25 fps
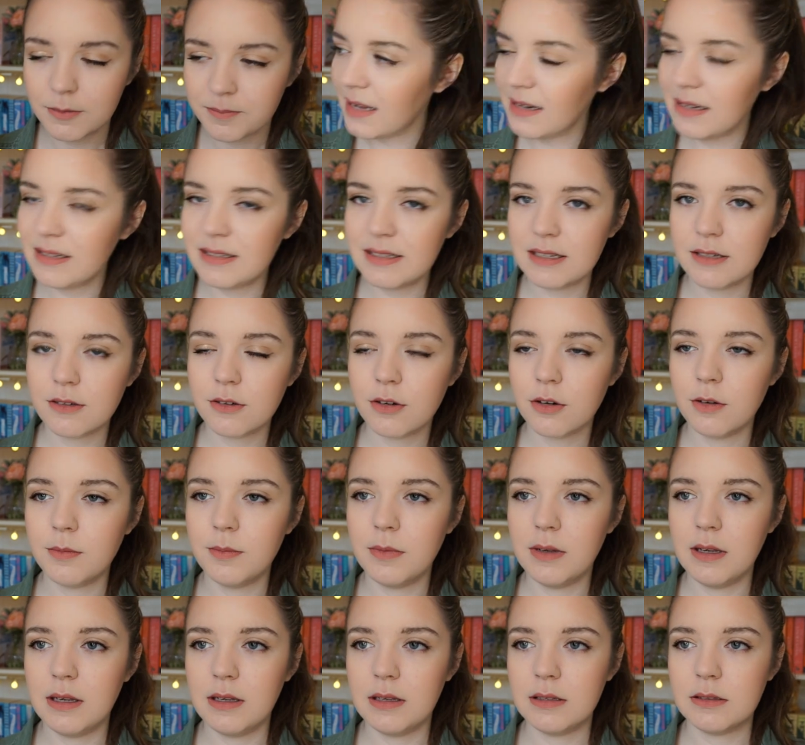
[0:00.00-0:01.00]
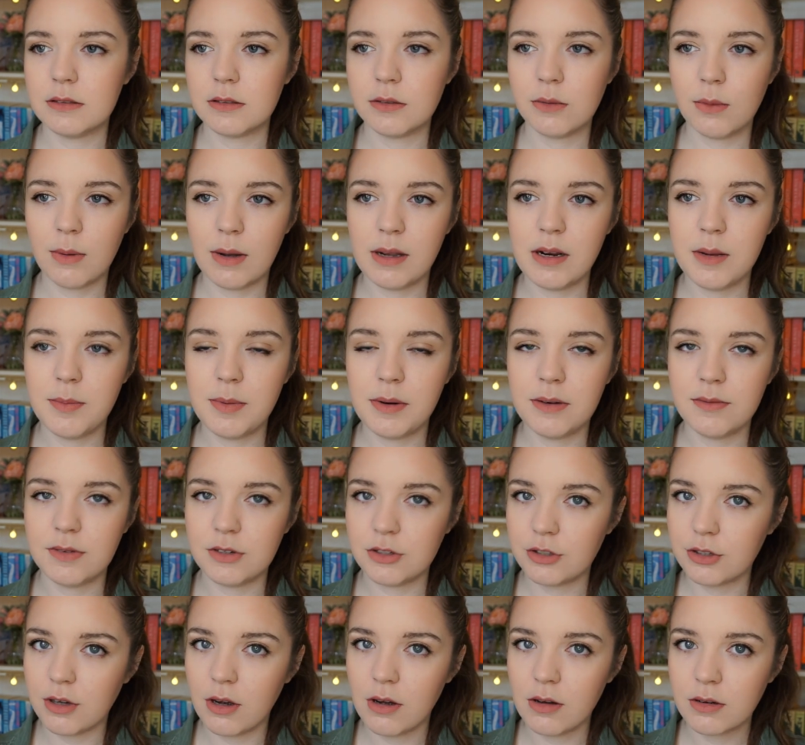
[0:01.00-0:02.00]
And it did come as quite a bit of a
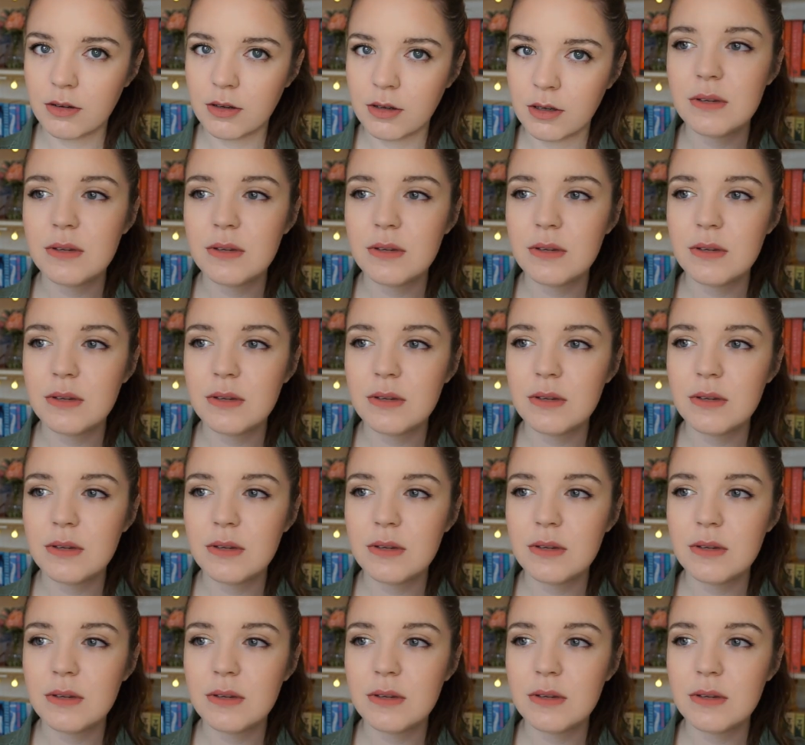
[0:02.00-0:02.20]
shock.